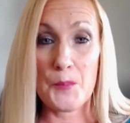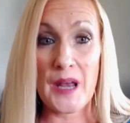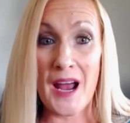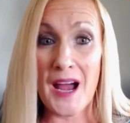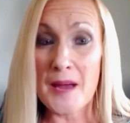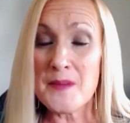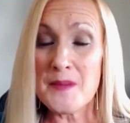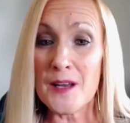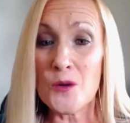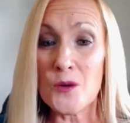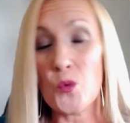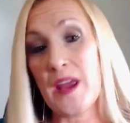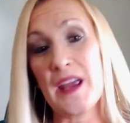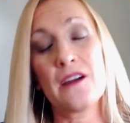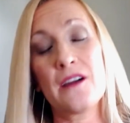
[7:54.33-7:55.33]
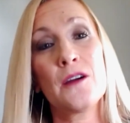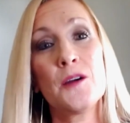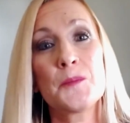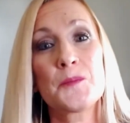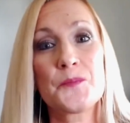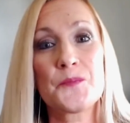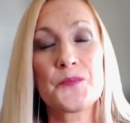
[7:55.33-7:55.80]
I'm not
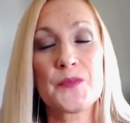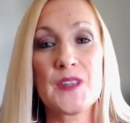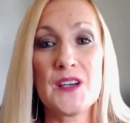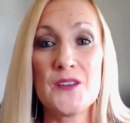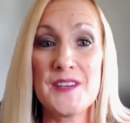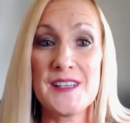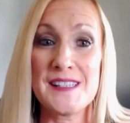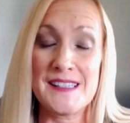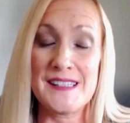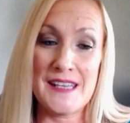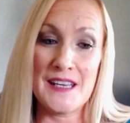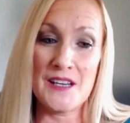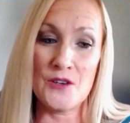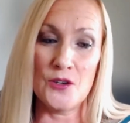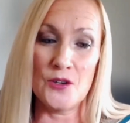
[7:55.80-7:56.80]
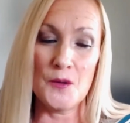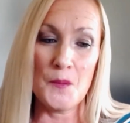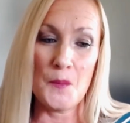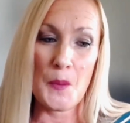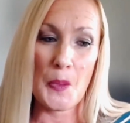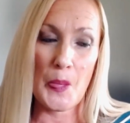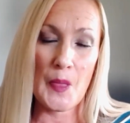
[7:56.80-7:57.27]
aware of a
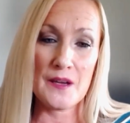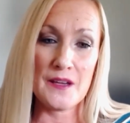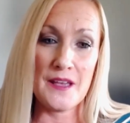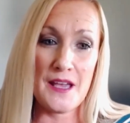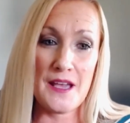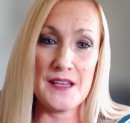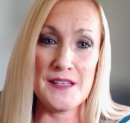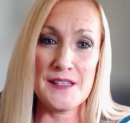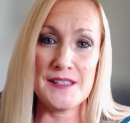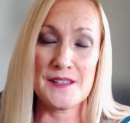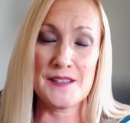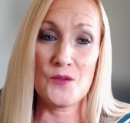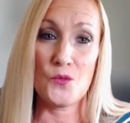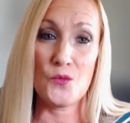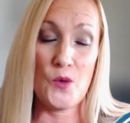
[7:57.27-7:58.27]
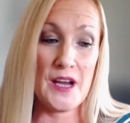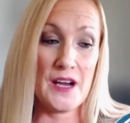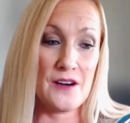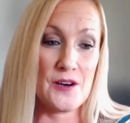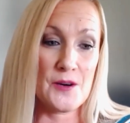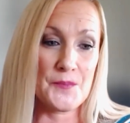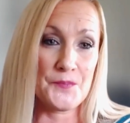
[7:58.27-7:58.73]
single case
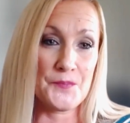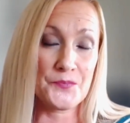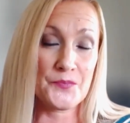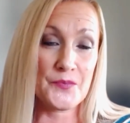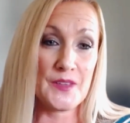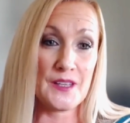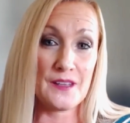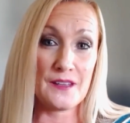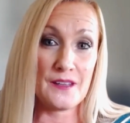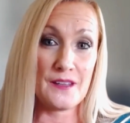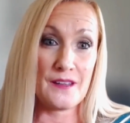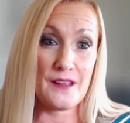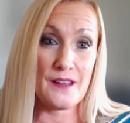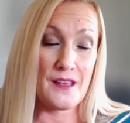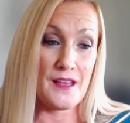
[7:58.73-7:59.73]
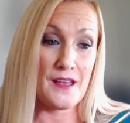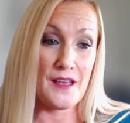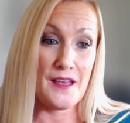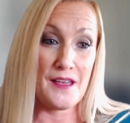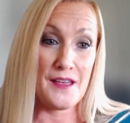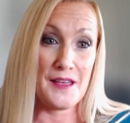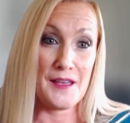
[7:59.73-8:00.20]
where
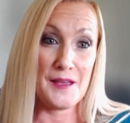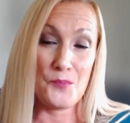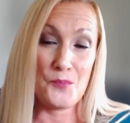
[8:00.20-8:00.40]
a